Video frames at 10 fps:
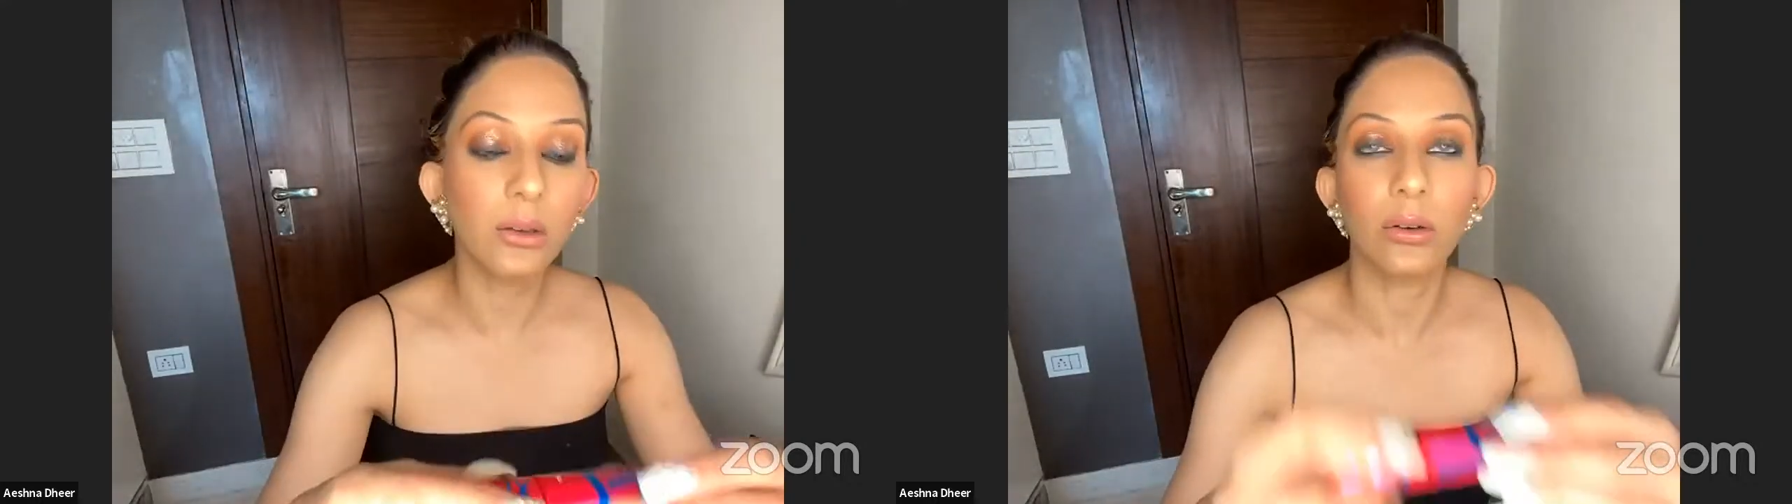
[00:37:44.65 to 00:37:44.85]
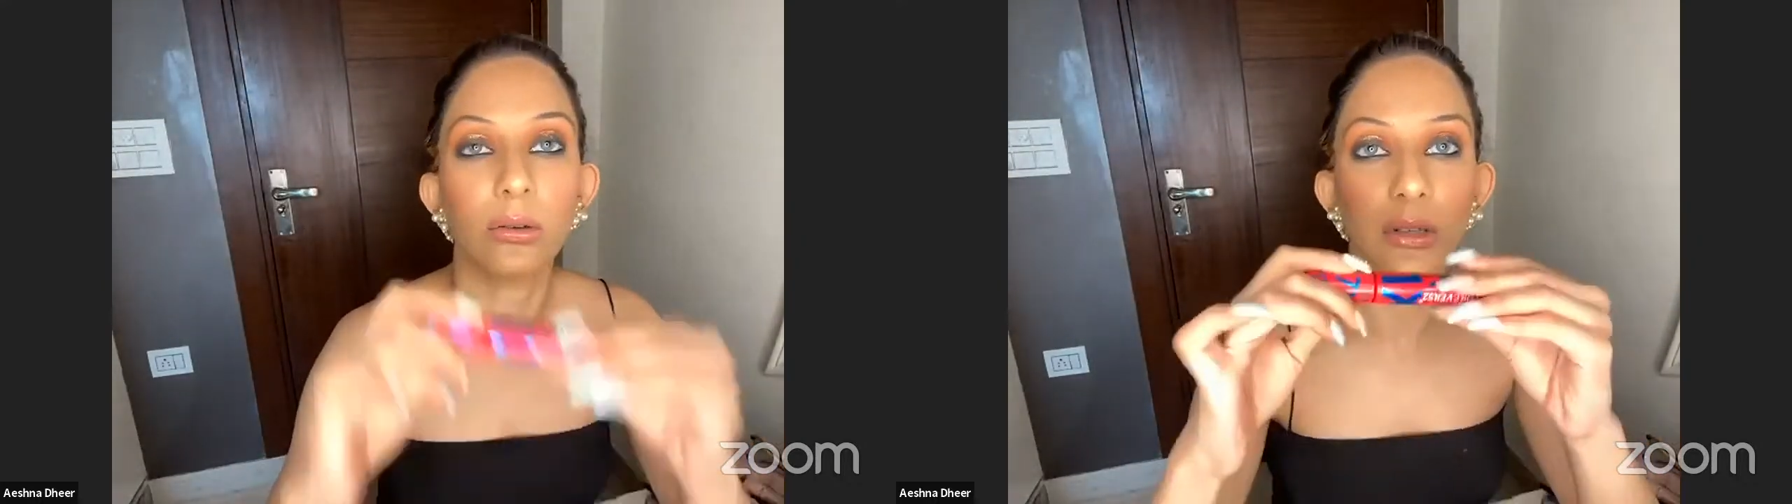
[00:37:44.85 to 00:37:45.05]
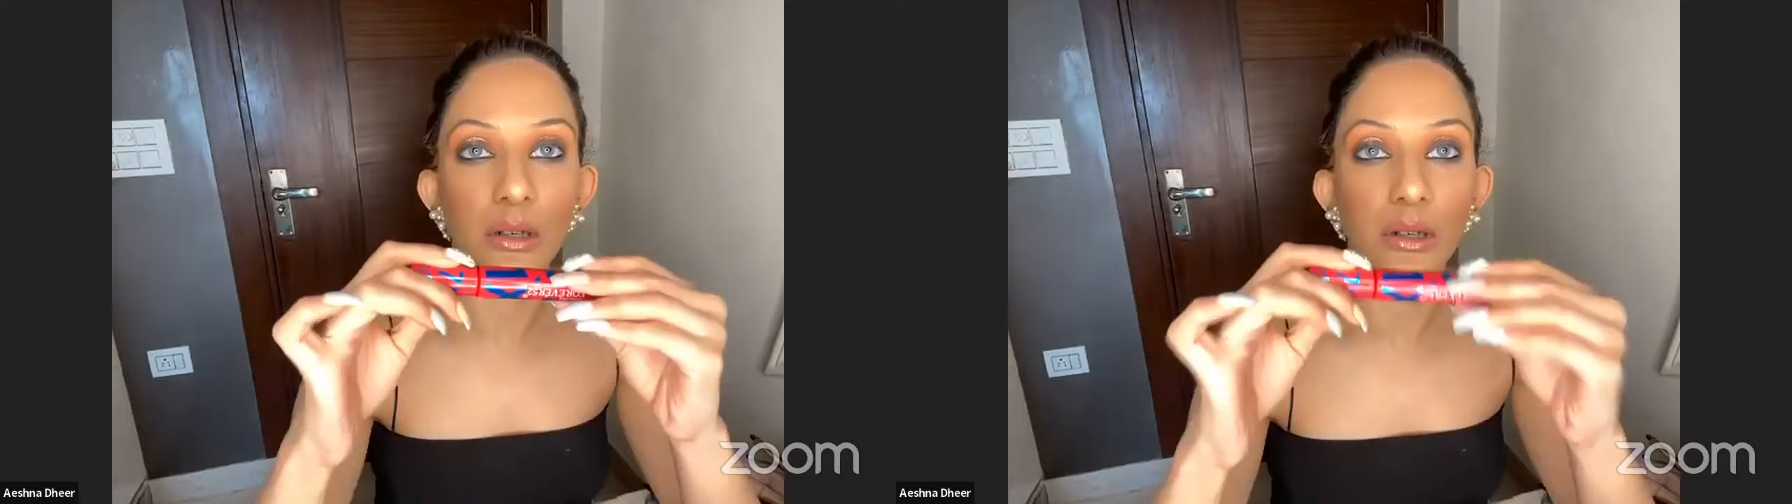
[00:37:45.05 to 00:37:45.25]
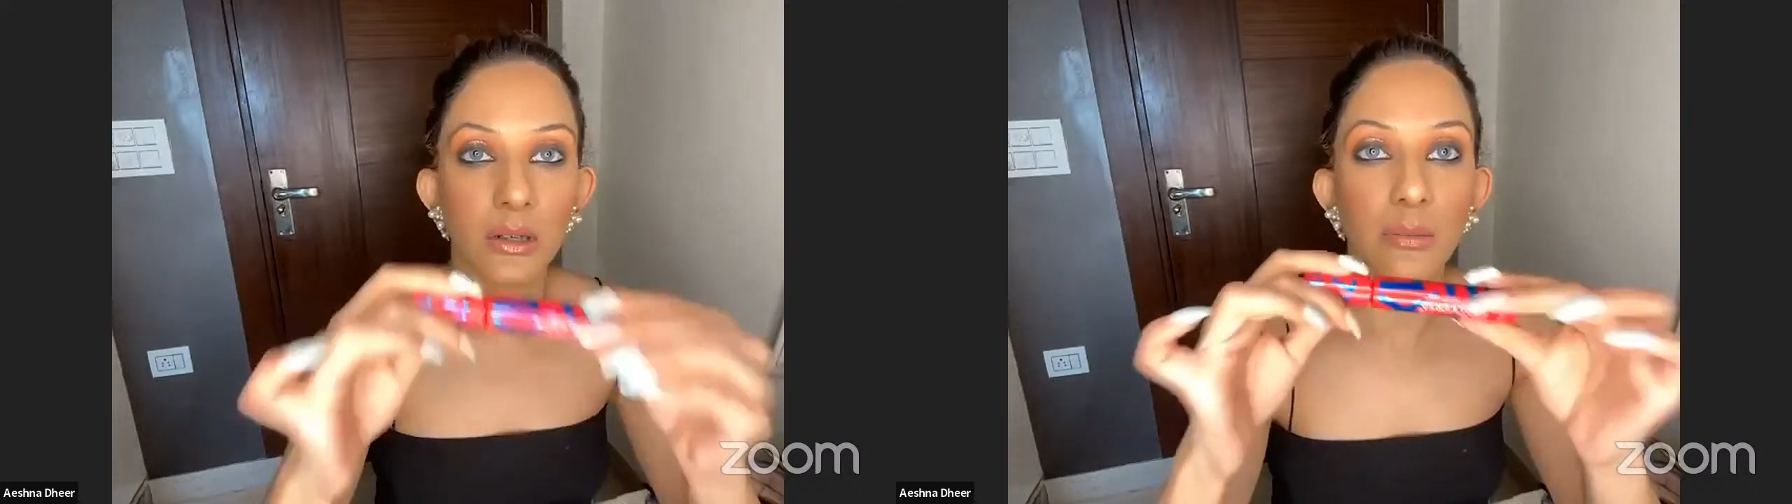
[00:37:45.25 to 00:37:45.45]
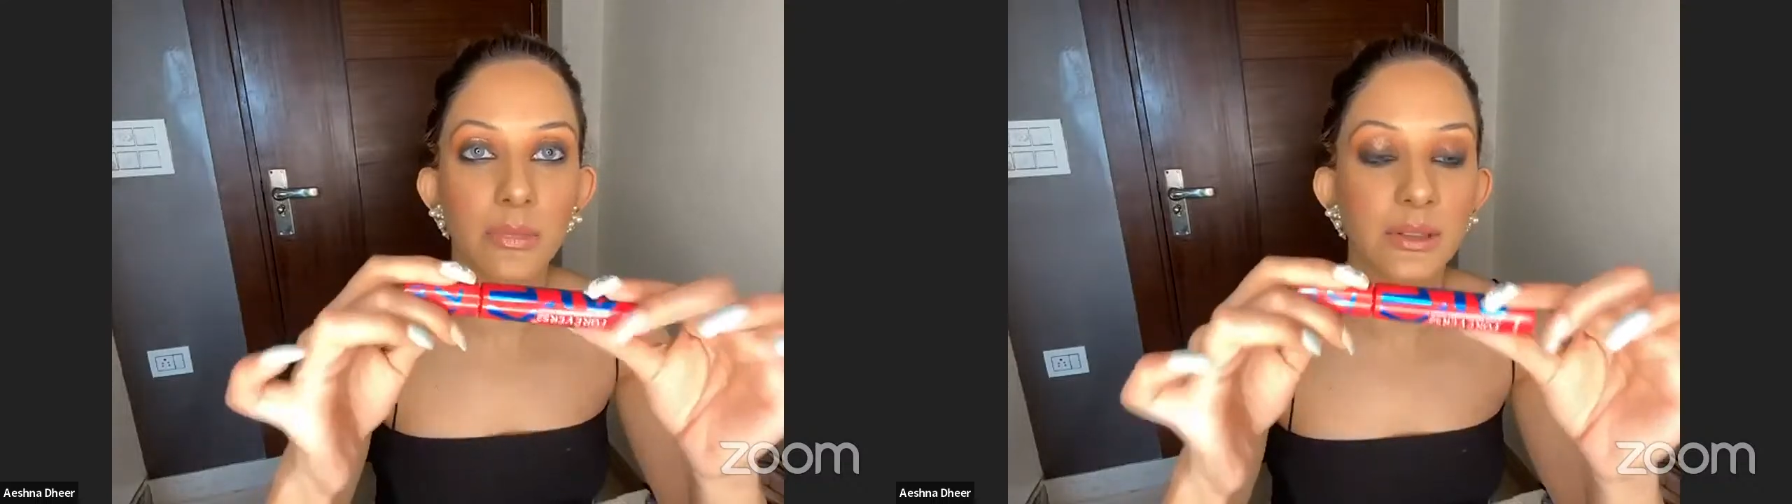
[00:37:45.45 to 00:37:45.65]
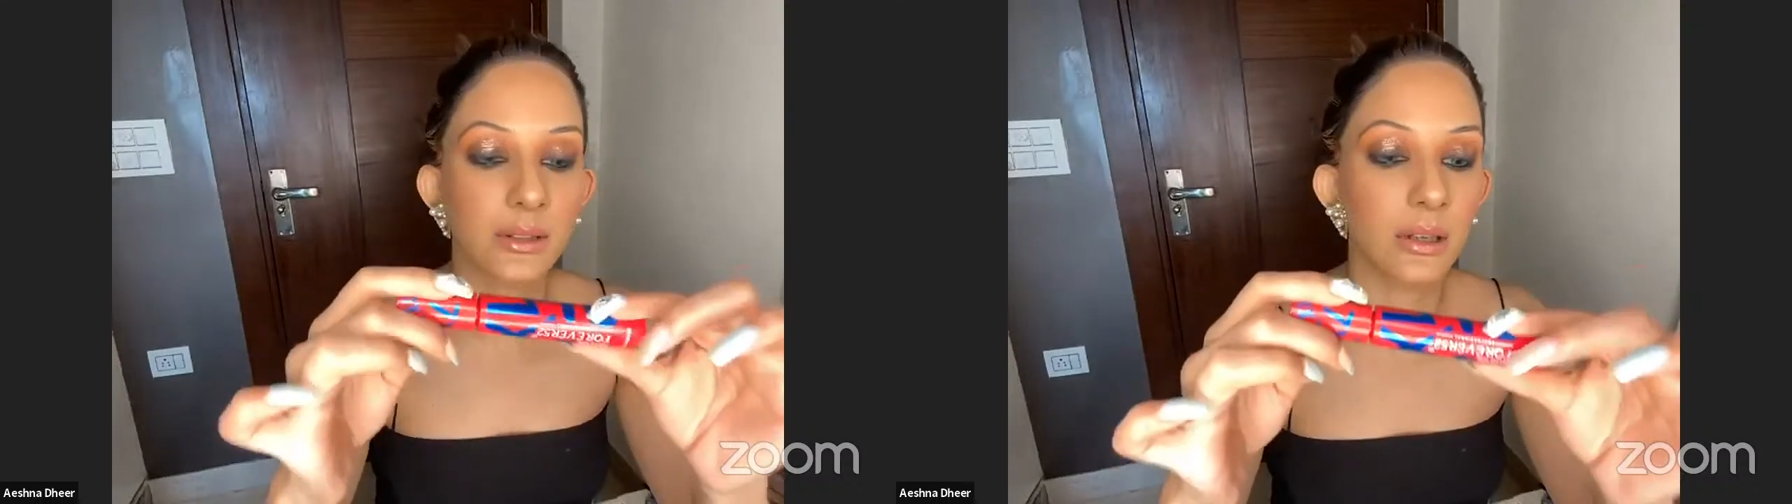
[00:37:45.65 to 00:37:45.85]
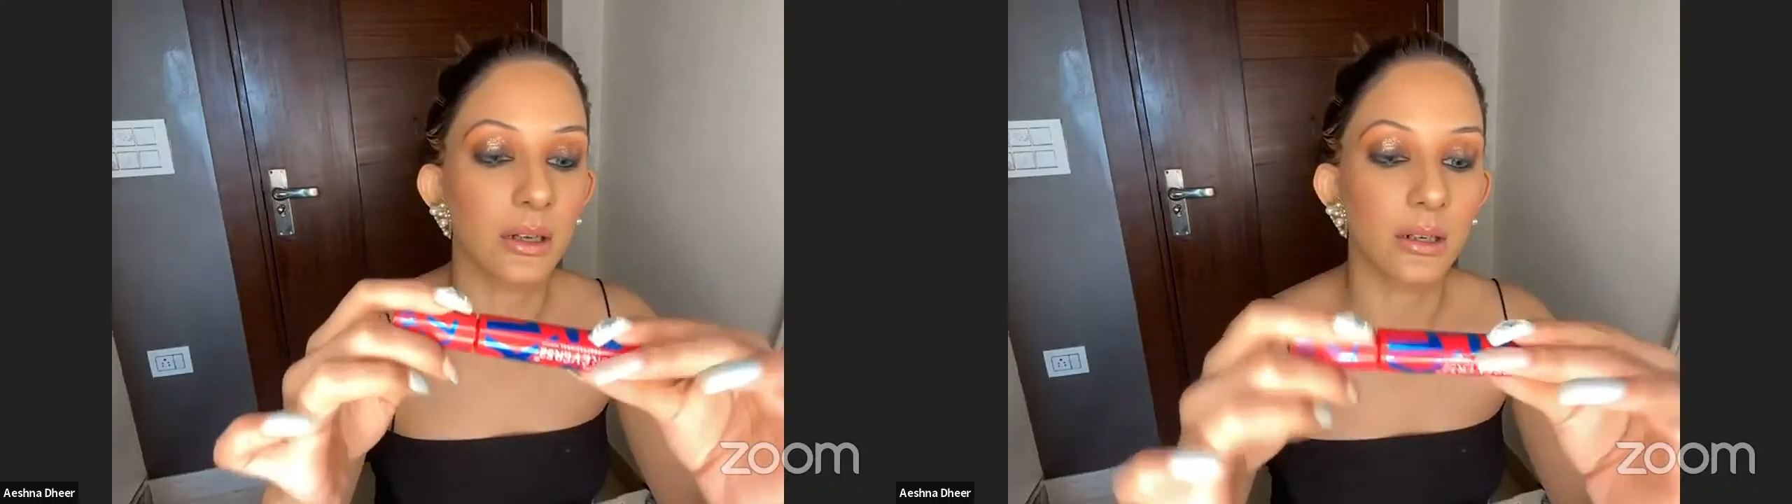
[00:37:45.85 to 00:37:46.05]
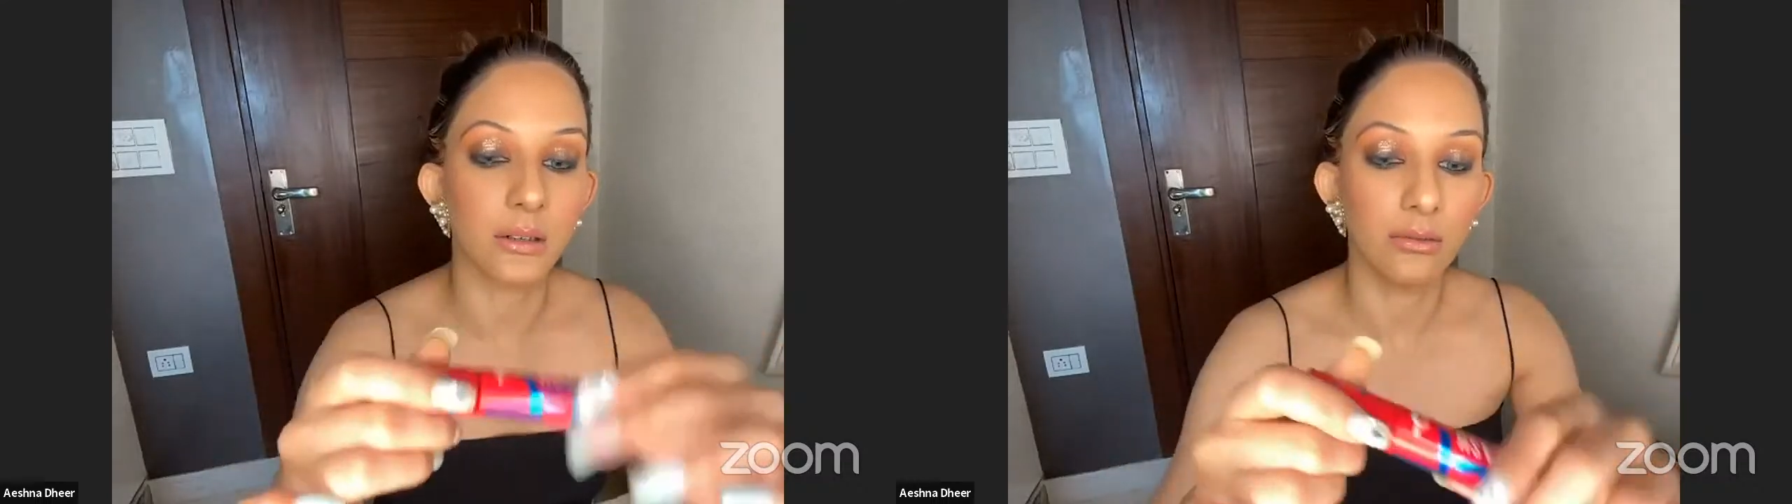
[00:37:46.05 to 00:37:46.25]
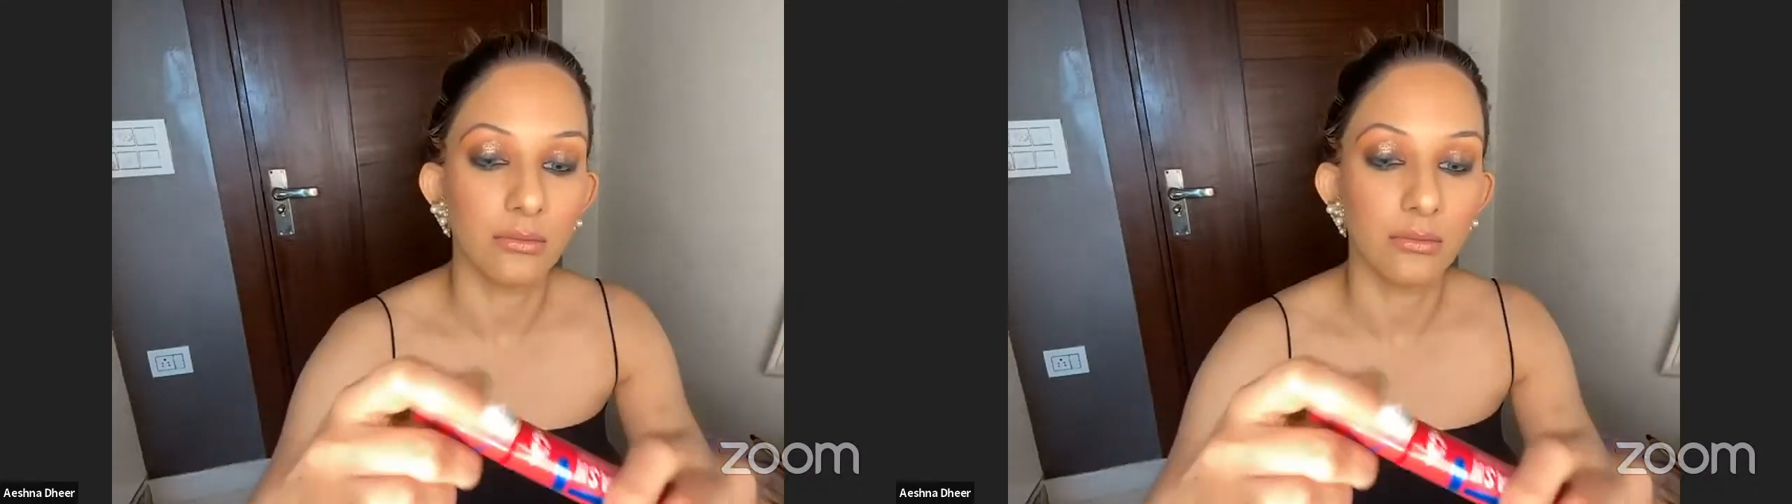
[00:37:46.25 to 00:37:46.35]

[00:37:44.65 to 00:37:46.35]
good mascara.